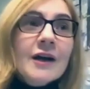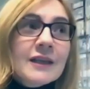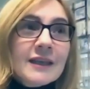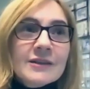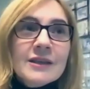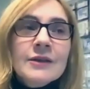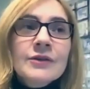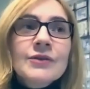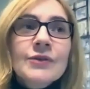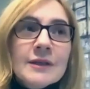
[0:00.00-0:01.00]
getting
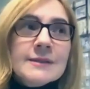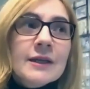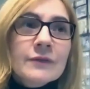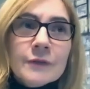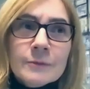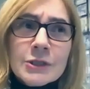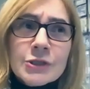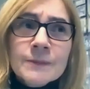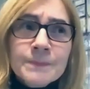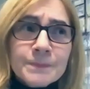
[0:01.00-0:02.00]
to this information.